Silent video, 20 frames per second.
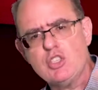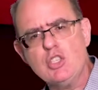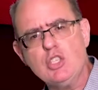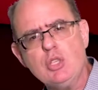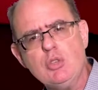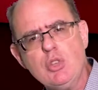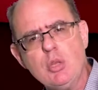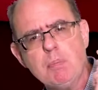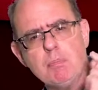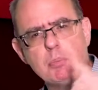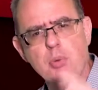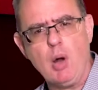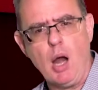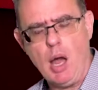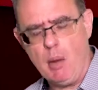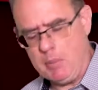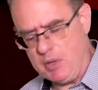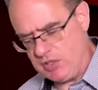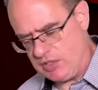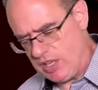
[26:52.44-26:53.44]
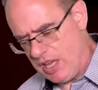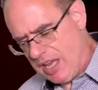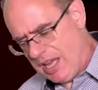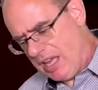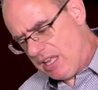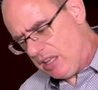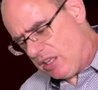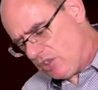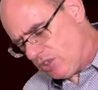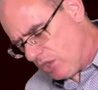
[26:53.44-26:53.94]
to the promise
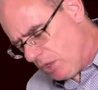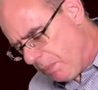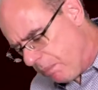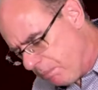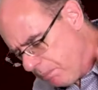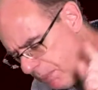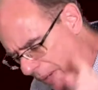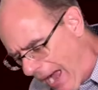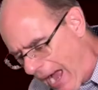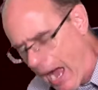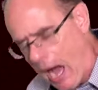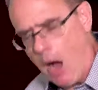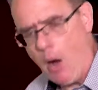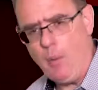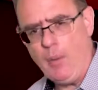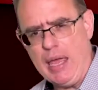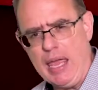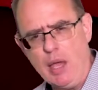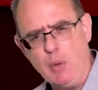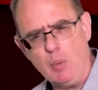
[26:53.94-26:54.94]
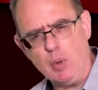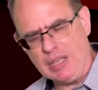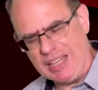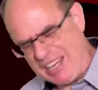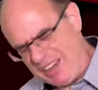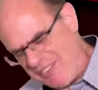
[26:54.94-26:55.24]
to bow. It will